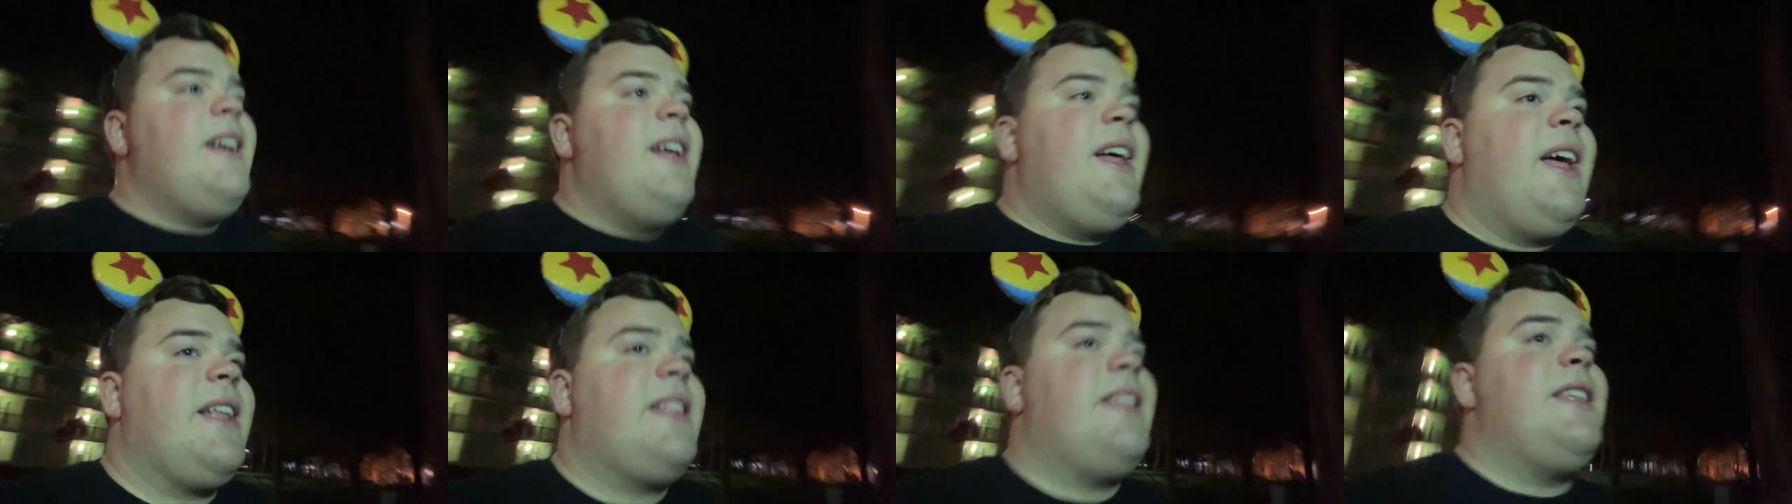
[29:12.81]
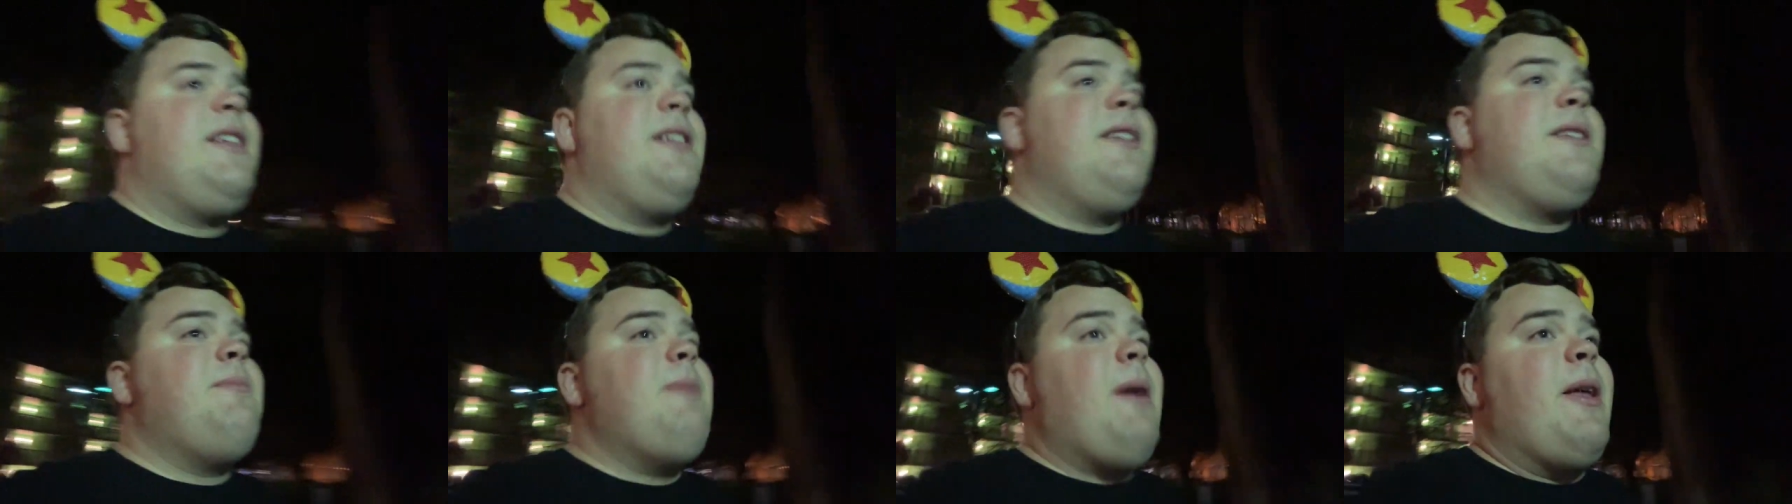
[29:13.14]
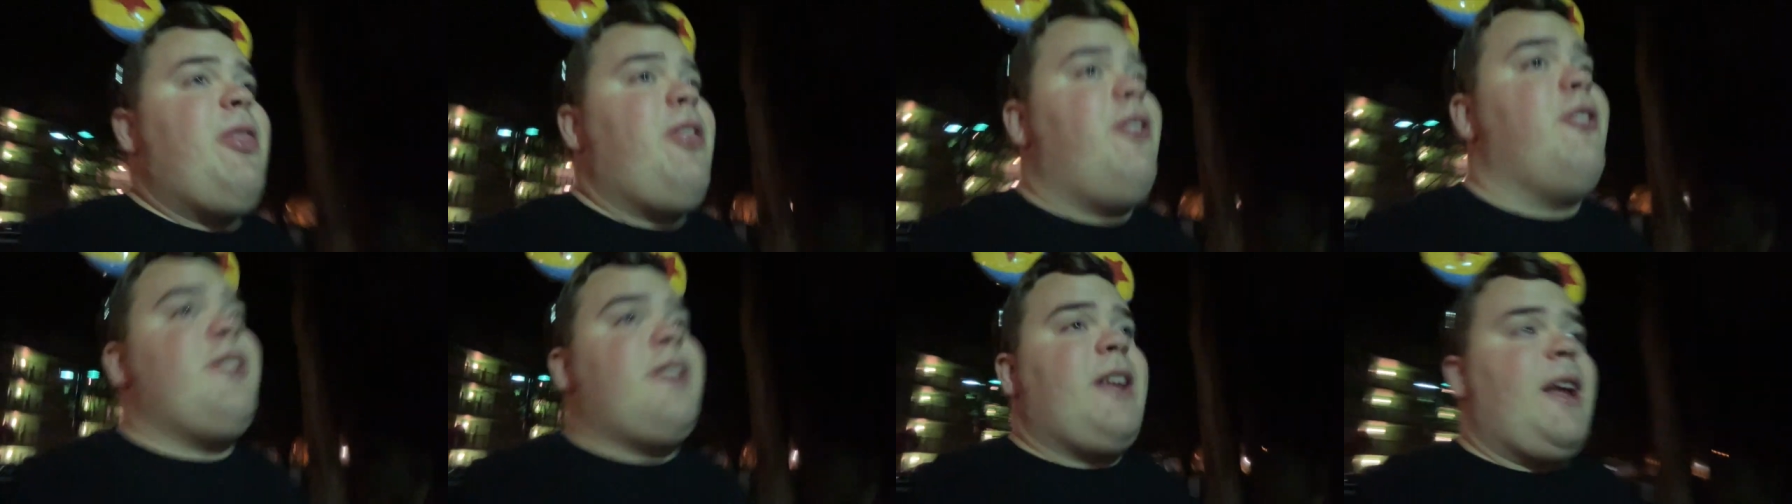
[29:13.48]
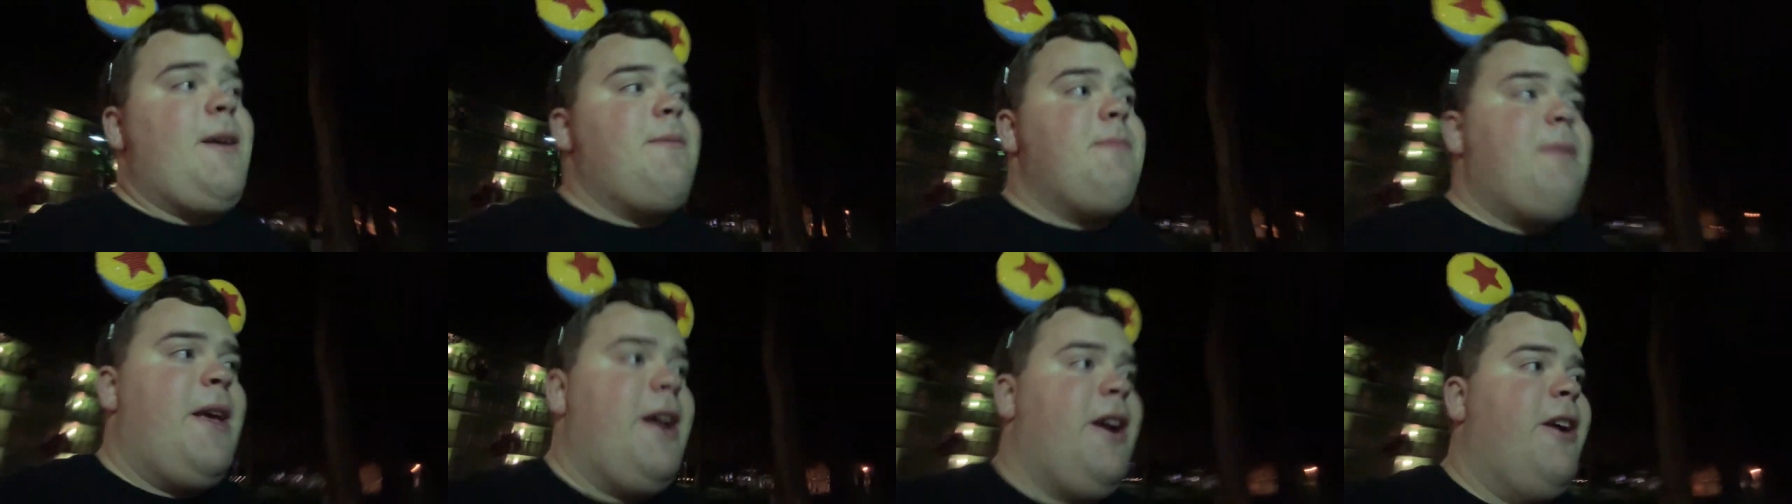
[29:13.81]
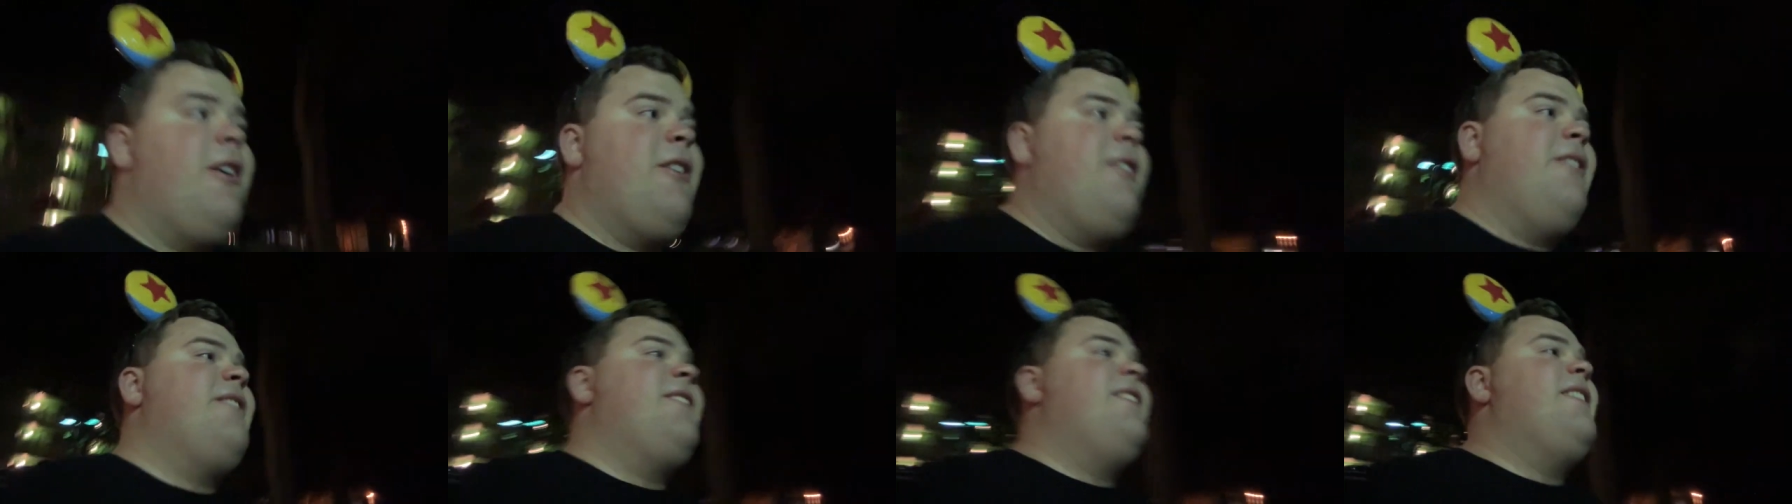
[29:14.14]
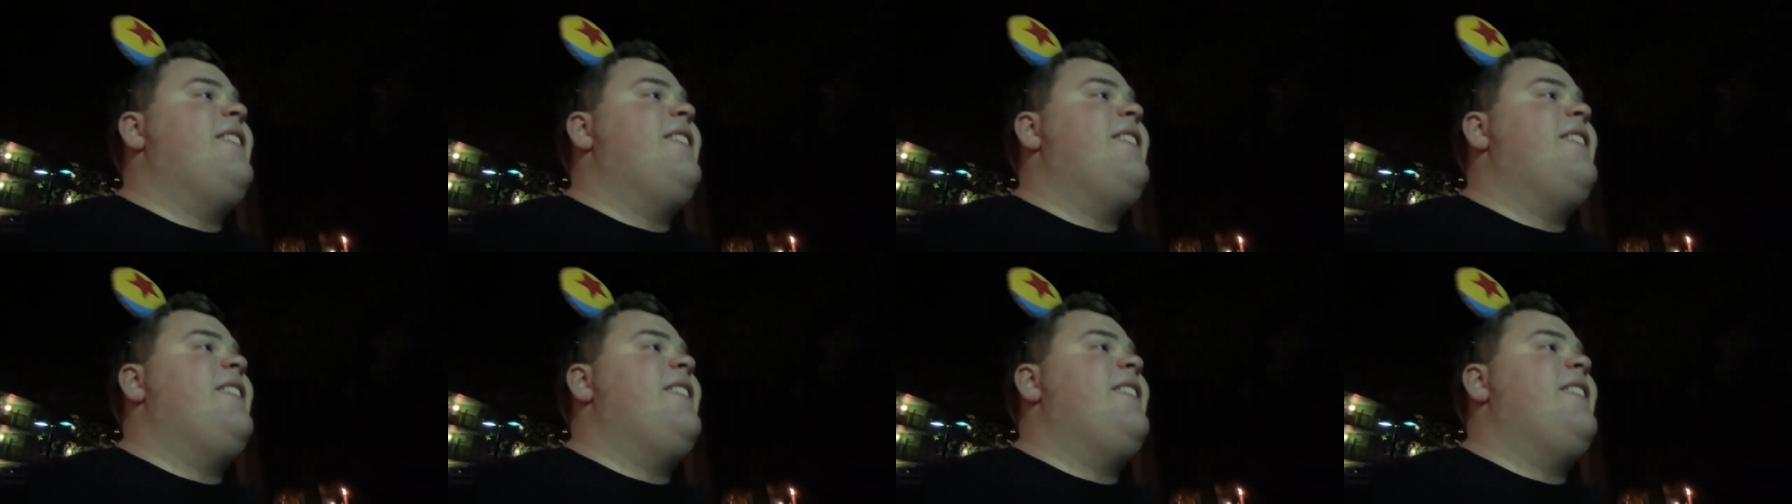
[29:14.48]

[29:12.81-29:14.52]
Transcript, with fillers: Like this is my 3rd time there.